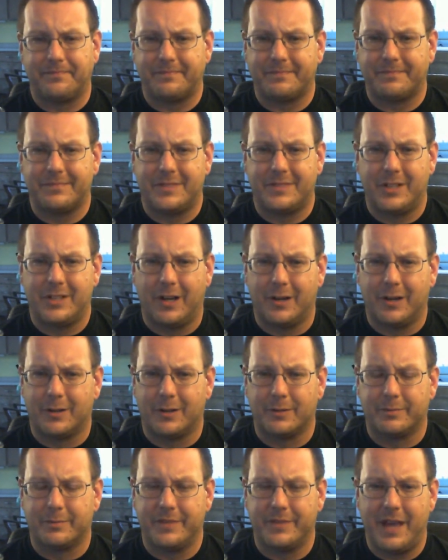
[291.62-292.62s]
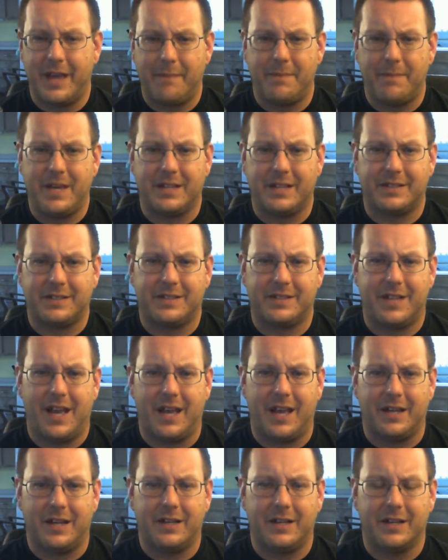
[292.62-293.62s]
So that being
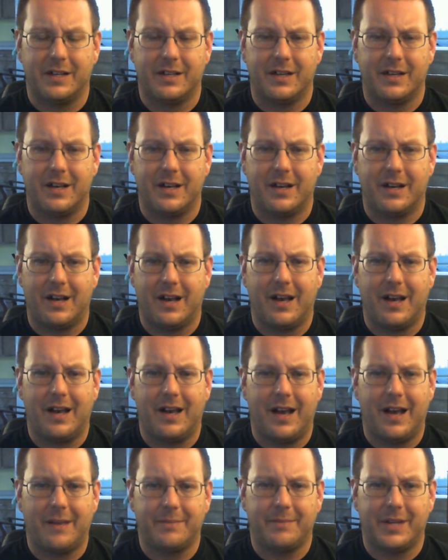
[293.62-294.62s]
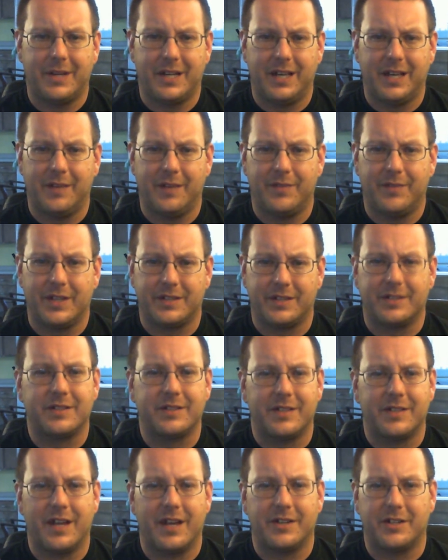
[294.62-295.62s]
said, I'm going to give this a
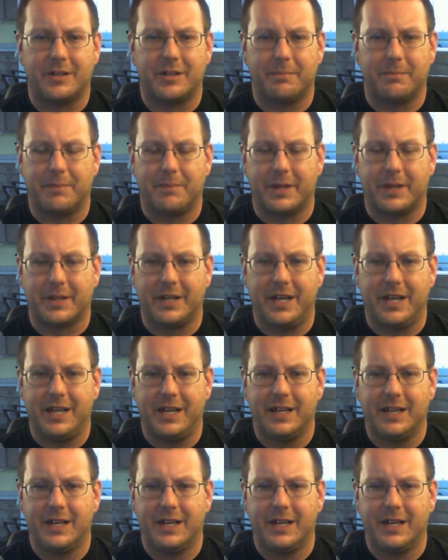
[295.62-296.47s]
sessionability.